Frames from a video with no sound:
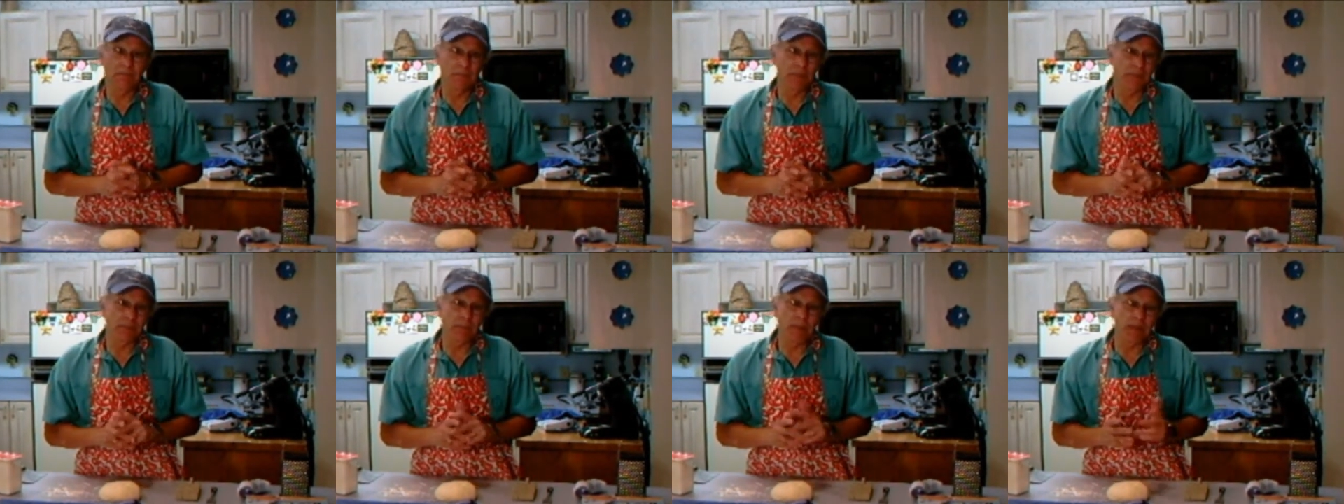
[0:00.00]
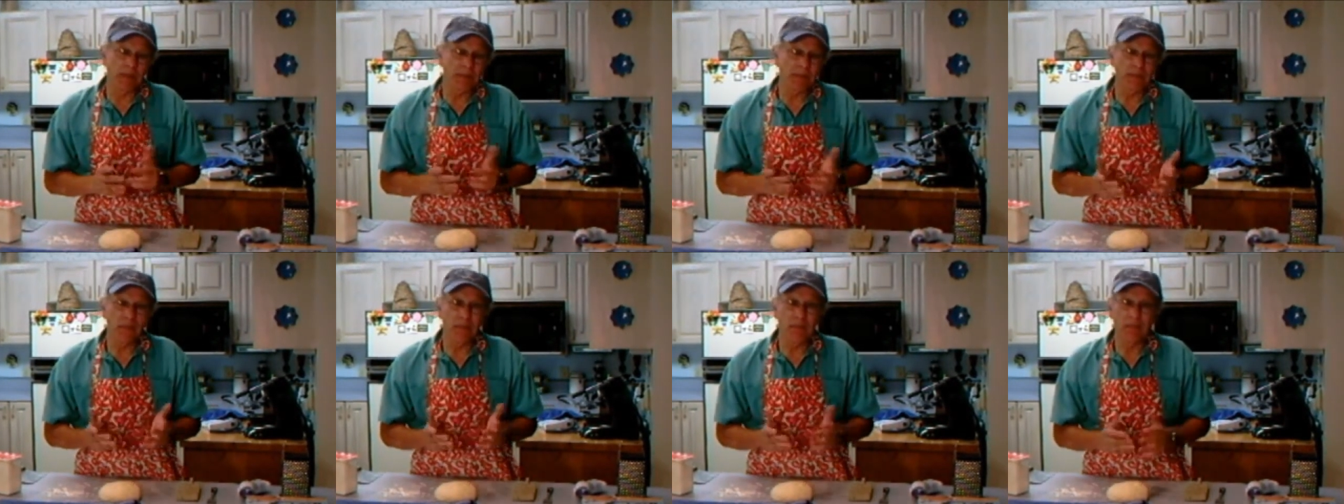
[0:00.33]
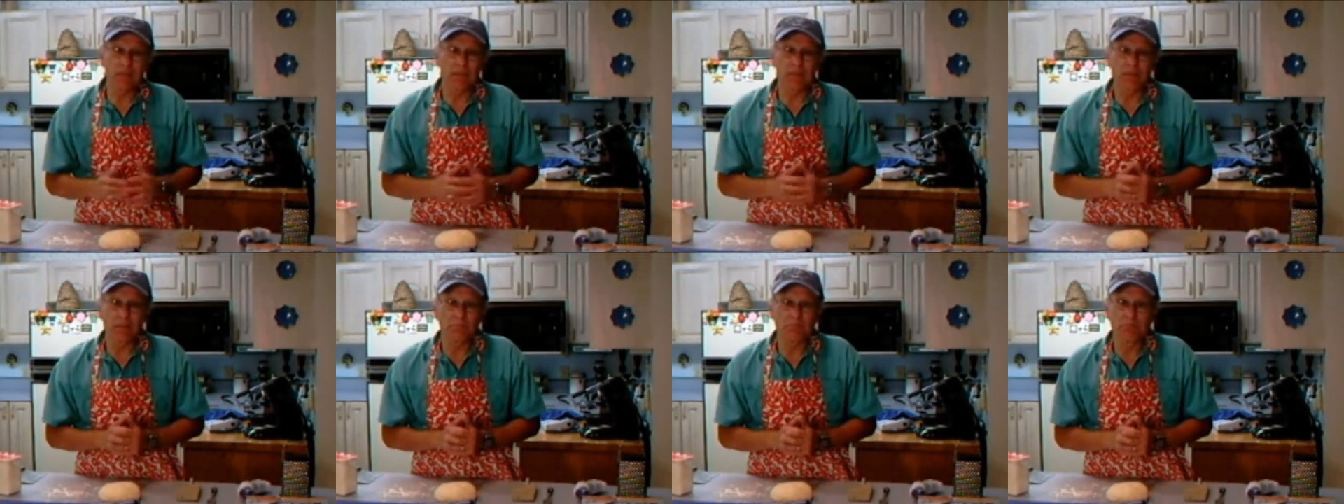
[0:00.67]
There's
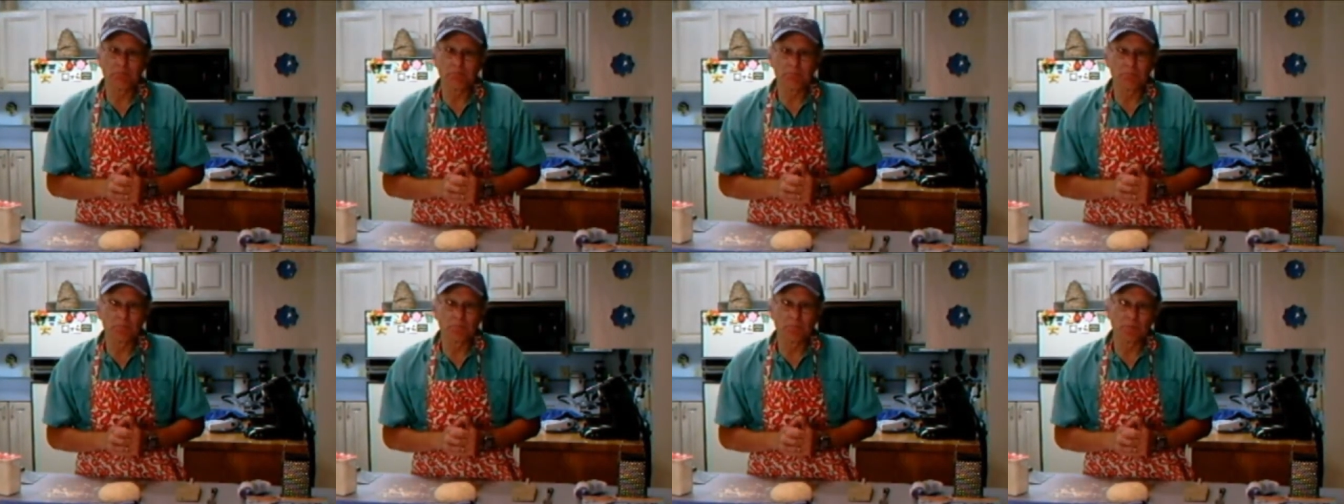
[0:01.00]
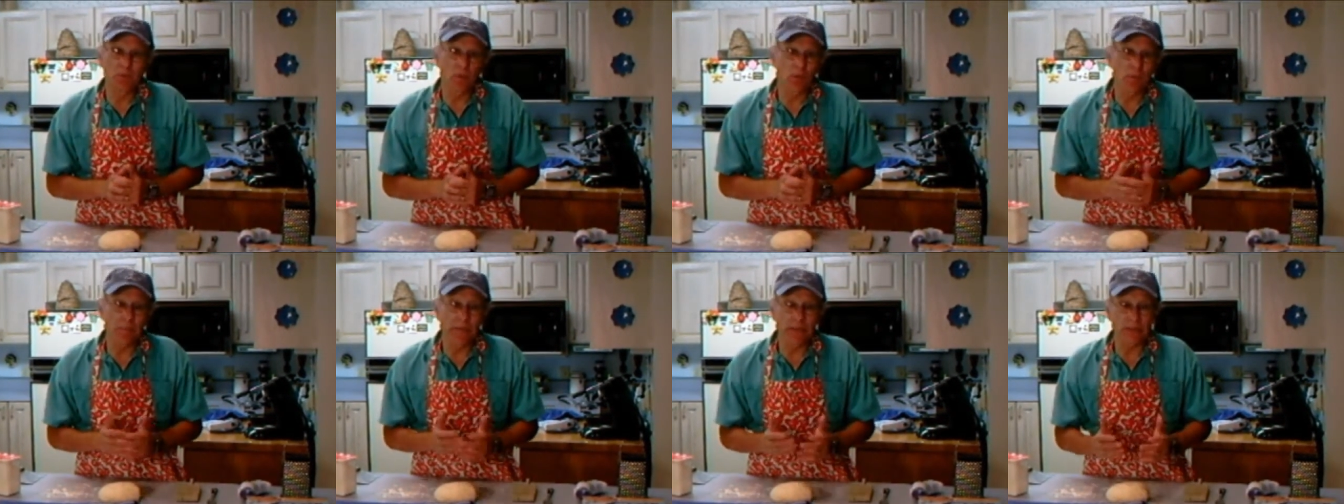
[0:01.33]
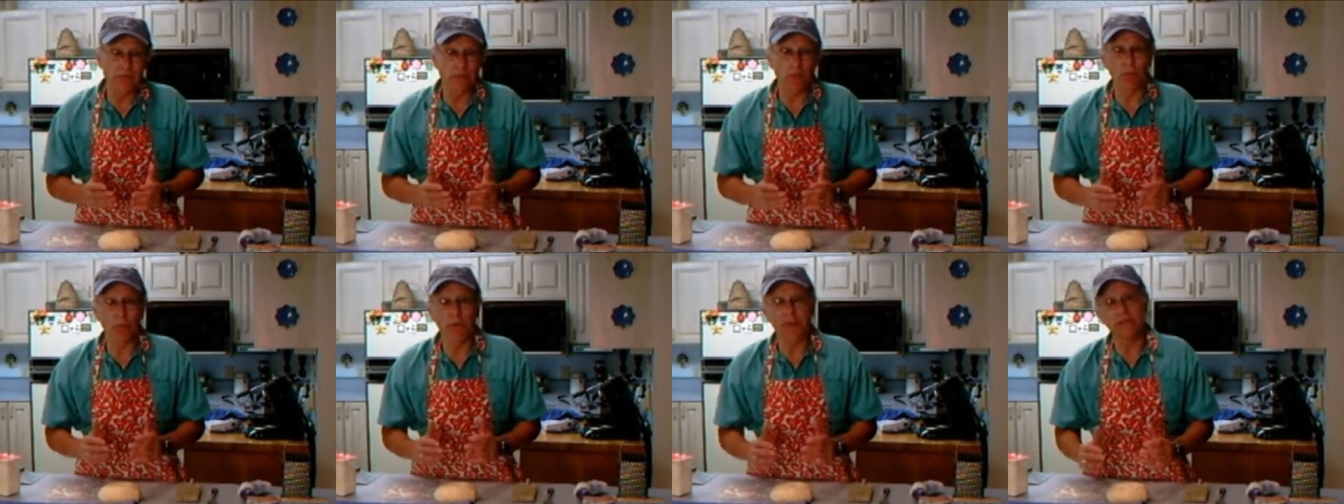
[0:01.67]
basically two
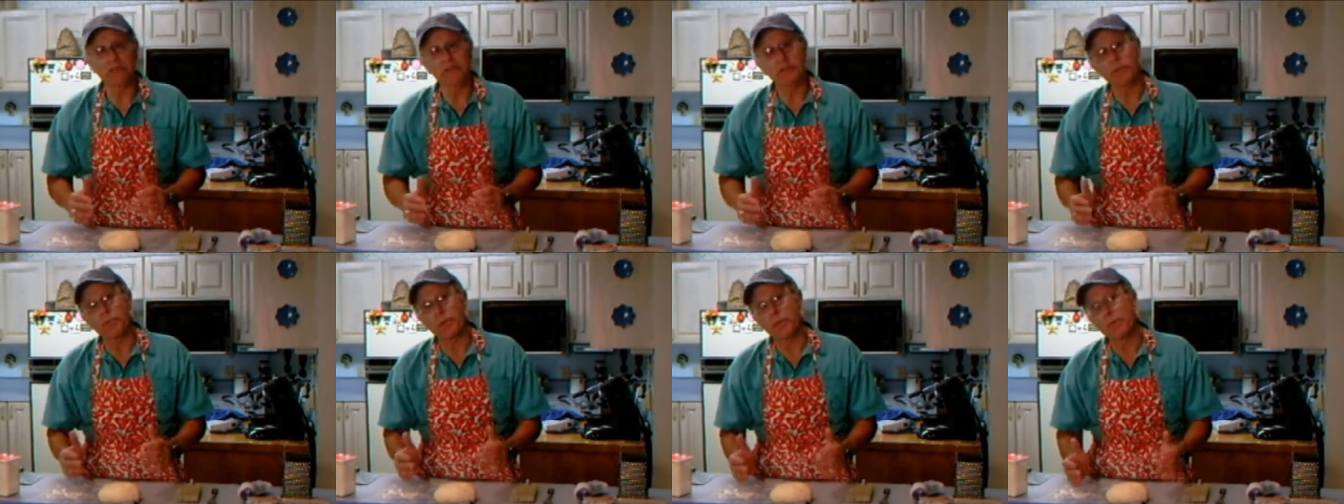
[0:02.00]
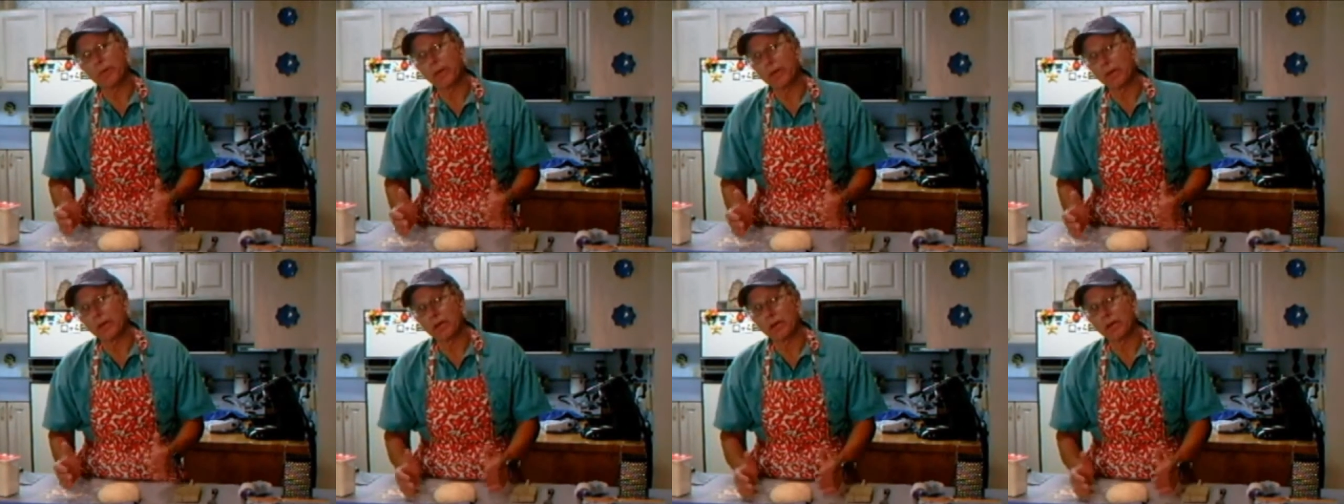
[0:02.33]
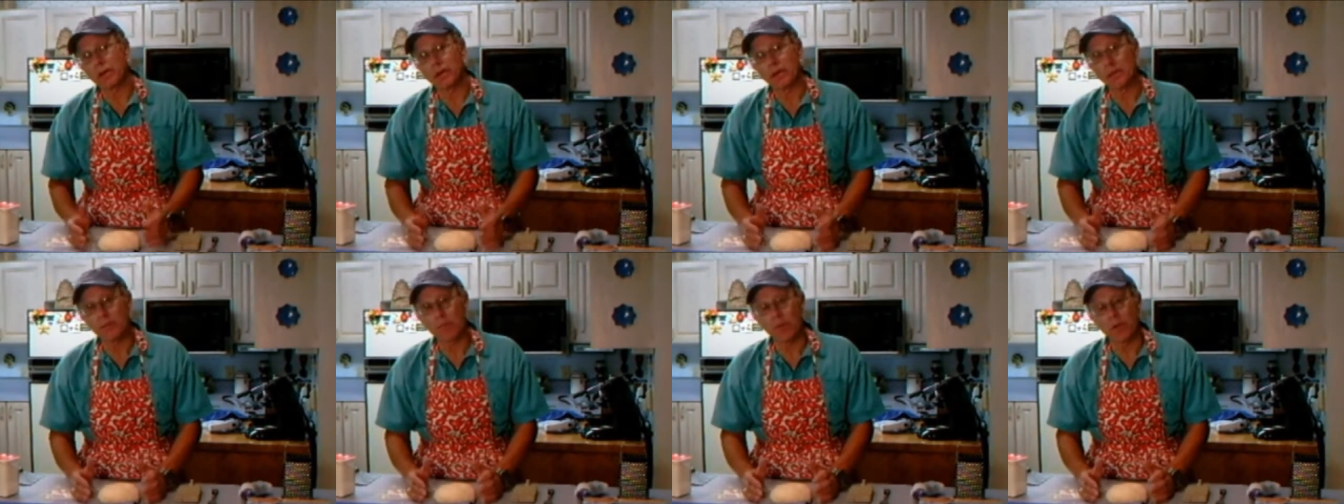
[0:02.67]
major ways of
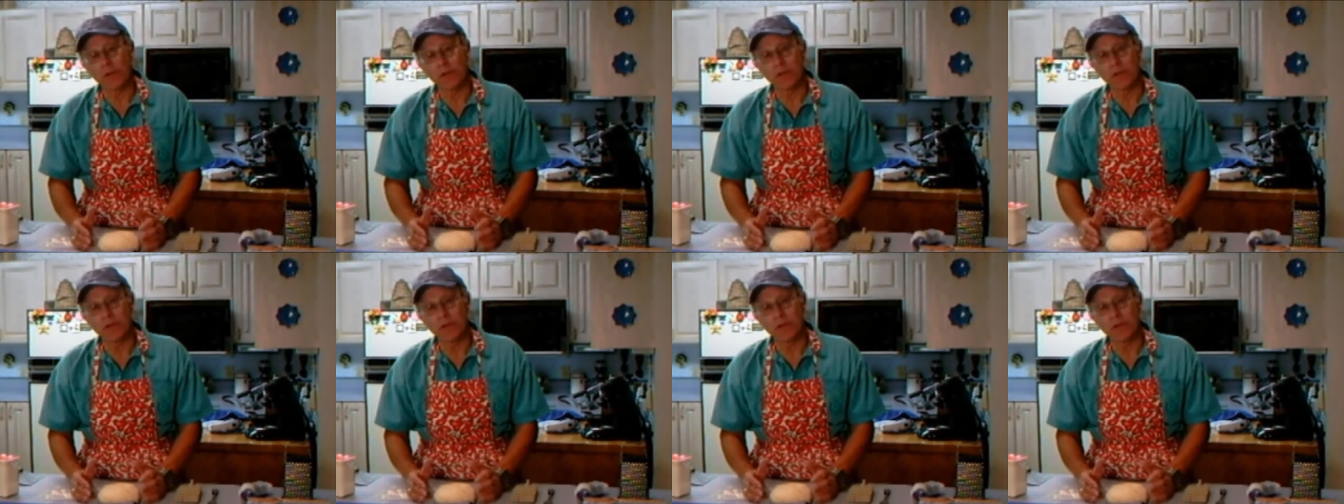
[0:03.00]
preparing them.